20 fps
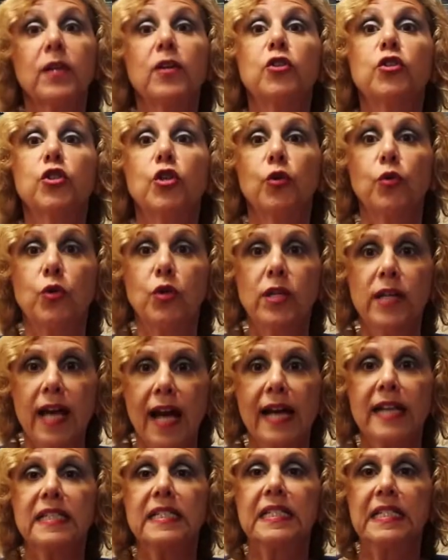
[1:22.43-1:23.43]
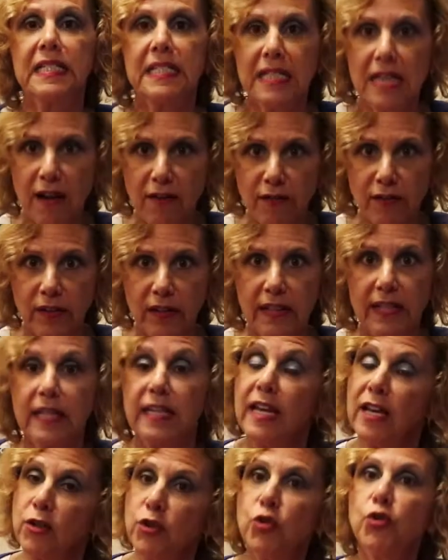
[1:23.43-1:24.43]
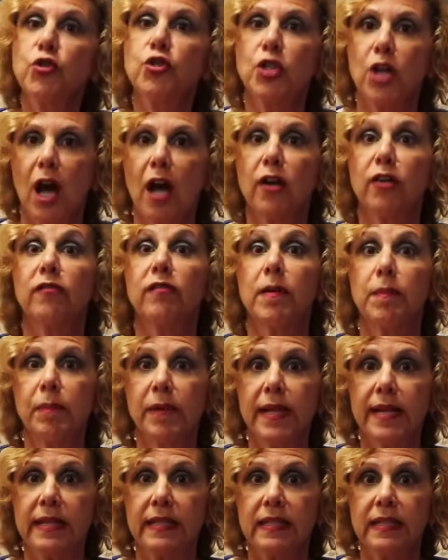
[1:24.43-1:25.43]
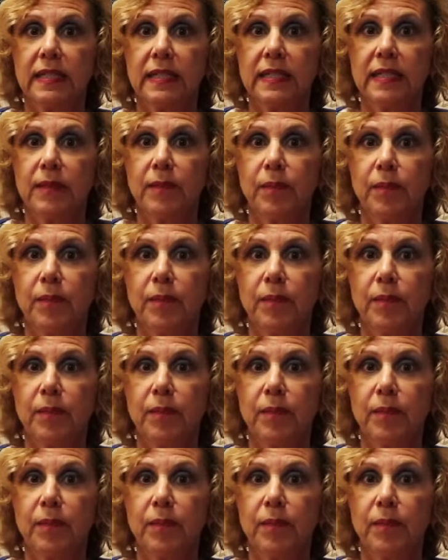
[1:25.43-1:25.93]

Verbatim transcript: So yes, definitely get your tire replaced.